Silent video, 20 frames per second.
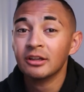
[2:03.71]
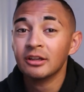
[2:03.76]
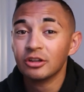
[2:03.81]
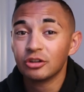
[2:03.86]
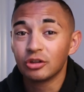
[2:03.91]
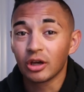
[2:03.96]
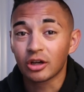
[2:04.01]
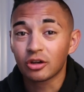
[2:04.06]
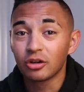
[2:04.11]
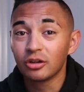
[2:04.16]

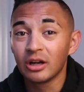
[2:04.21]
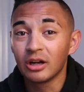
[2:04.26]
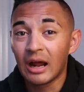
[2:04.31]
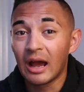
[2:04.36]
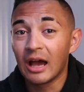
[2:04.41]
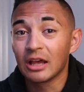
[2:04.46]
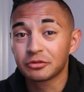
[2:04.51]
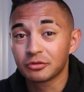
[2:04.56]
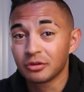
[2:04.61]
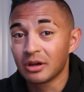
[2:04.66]
So I could not
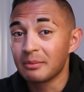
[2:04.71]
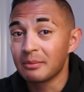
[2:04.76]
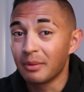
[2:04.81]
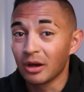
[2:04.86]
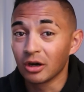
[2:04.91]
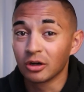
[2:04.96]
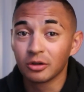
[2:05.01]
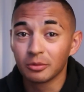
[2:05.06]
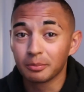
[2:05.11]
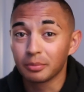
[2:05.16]
ask for a
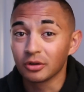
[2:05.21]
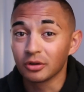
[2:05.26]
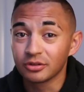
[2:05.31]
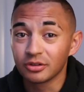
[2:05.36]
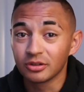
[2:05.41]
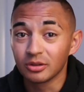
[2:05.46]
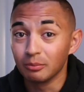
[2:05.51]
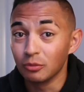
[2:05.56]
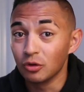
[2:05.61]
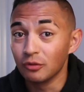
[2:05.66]
better
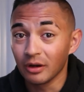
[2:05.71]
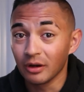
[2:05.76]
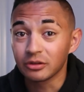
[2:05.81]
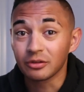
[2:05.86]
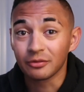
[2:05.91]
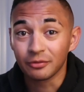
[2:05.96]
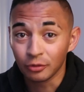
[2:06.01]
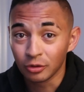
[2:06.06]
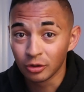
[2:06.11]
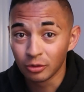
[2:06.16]
person to move out
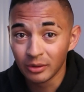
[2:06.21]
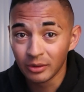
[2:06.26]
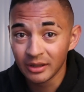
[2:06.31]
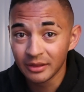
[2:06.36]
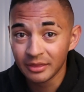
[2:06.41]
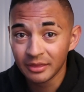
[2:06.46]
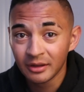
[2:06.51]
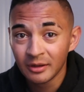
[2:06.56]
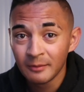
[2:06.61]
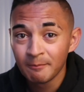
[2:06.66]
to Florida
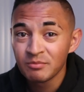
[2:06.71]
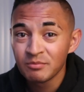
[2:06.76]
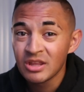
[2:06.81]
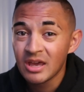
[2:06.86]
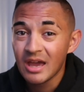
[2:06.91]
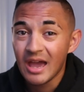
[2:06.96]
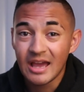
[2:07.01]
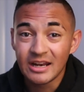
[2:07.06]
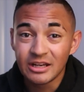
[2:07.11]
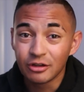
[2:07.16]
with.
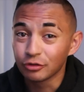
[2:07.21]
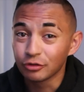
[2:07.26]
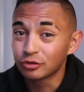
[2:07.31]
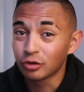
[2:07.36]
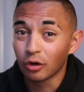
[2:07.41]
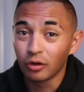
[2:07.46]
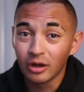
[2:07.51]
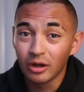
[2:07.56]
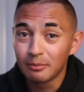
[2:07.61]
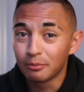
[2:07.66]
And he was
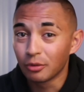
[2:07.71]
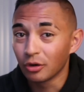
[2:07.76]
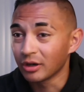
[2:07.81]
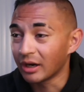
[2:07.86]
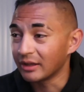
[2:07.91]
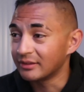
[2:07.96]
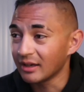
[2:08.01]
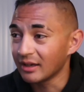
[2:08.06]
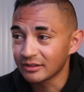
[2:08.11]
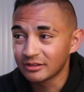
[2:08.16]
totally on board.
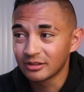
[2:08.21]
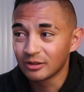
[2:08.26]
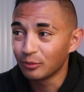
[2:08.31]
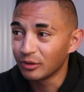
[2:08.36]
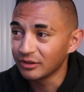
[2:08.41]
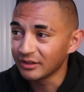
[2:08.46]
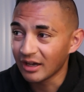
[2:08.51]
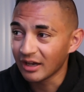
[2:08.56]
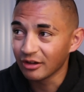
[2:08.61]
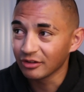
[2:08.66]
I texted him
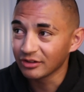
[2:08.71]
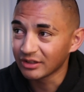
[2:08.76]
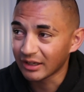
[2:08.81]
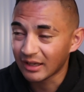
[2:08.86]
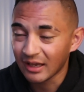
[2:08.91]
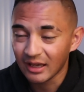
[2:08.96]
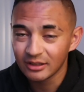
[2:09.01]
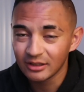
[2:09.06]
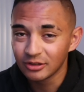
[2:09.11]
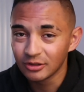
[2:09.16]
one night. I was like,
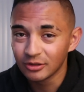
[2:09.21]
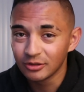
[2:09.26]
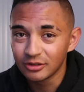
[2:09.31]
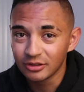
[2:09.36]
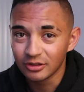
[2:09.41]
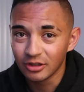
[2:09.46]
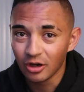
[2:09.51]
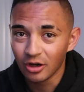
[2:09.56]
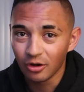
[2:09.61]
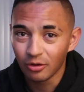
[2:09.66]
hey, dude,
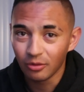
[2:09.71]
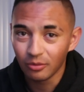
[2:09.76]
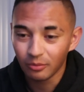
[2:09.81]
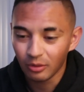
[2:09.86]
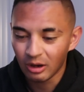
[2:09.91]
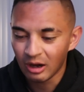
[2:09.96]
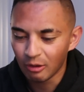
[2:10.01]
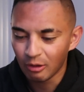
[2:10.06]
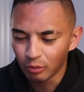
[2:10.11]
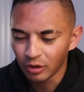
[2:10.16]
where
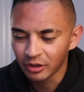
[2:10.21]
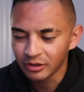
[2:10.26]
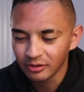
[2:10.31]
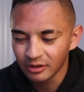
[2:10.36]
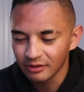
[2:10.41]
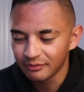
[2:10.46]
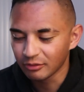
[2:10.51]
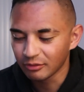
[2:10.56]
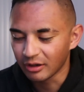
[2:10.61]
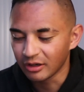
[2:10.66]
are you
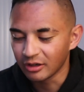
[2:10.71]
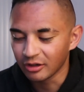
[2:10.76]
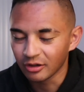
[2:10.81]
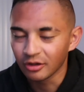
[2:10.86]
living right now?